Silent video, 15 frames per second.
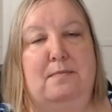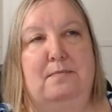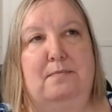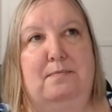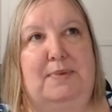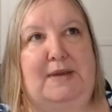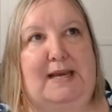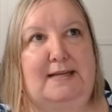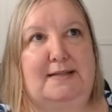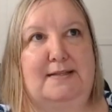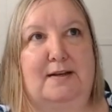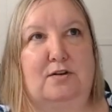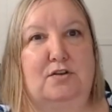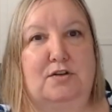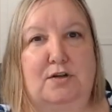because
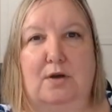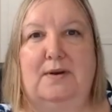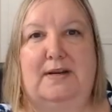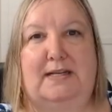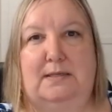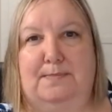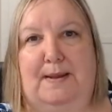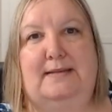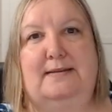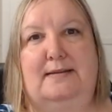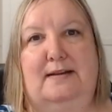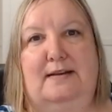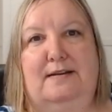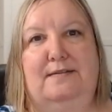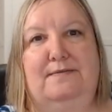they're so
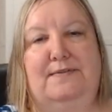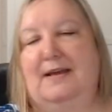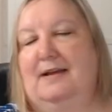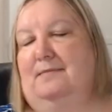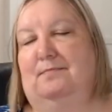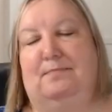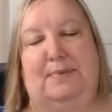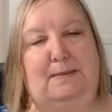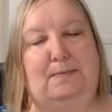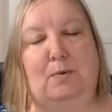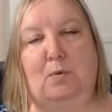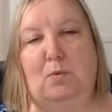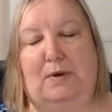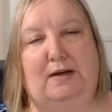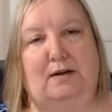expensive that people
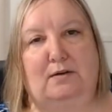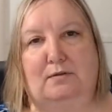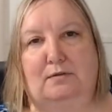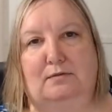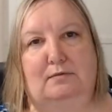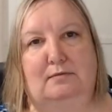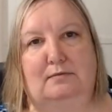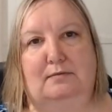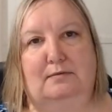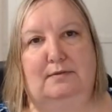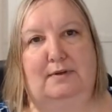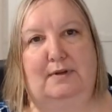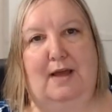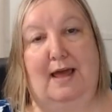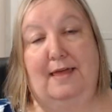will,
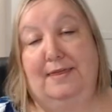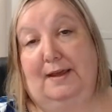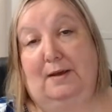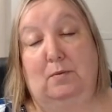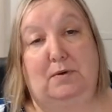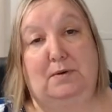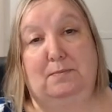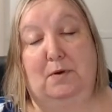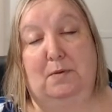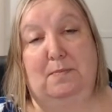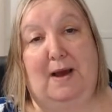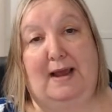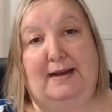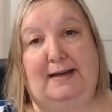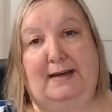I think, would
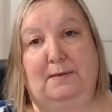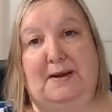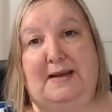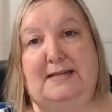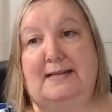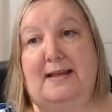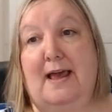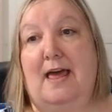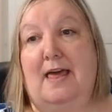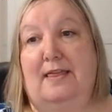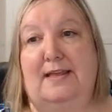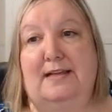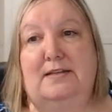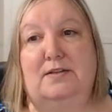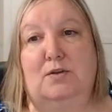buy it anyways.
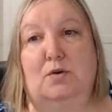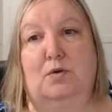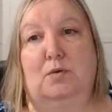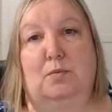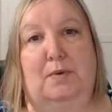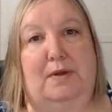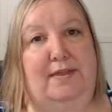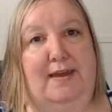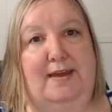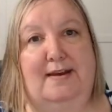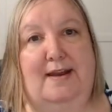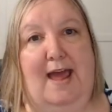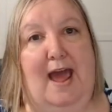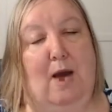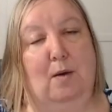This sold within
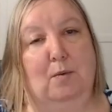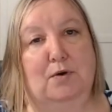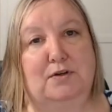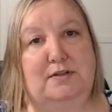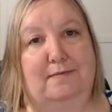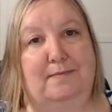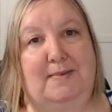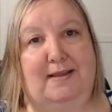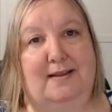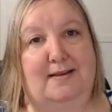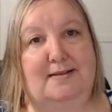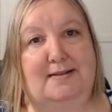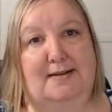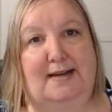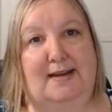hours of me
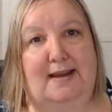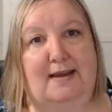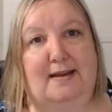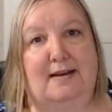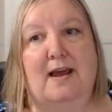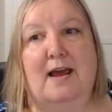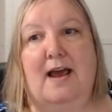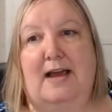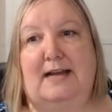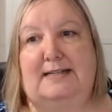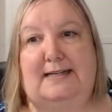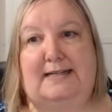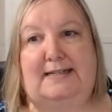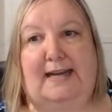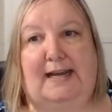listing it. I
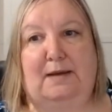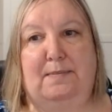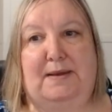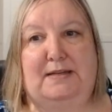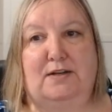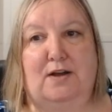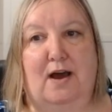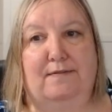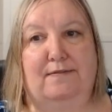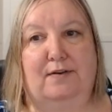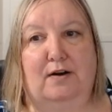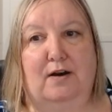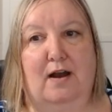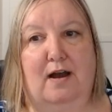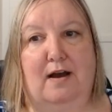did take a best
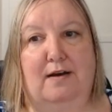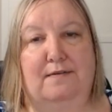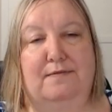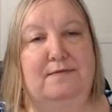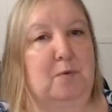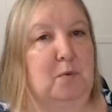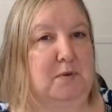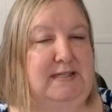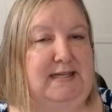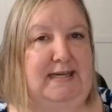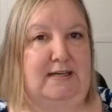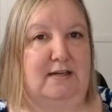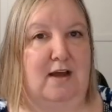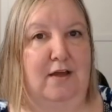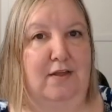offer of
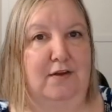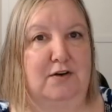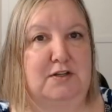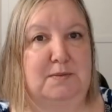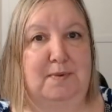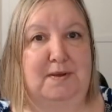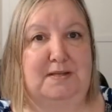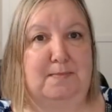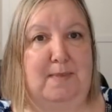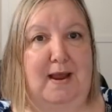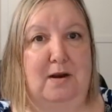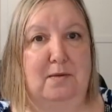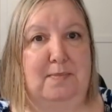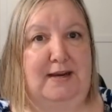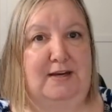$14 plus
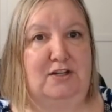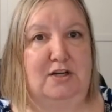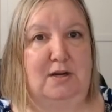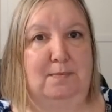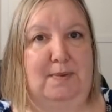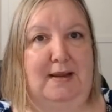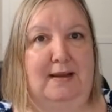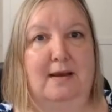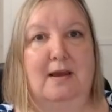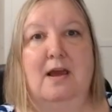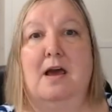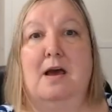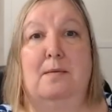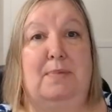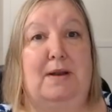buyer paid shipping,
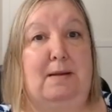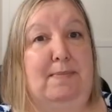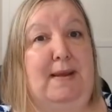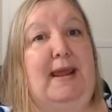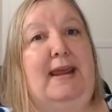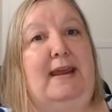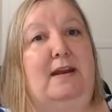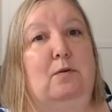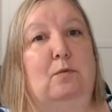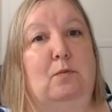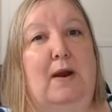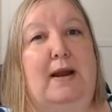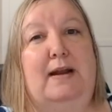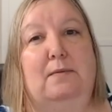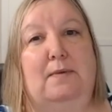but I paid
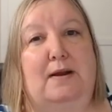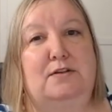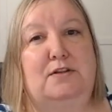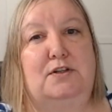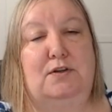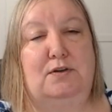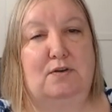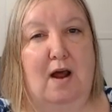right around $2,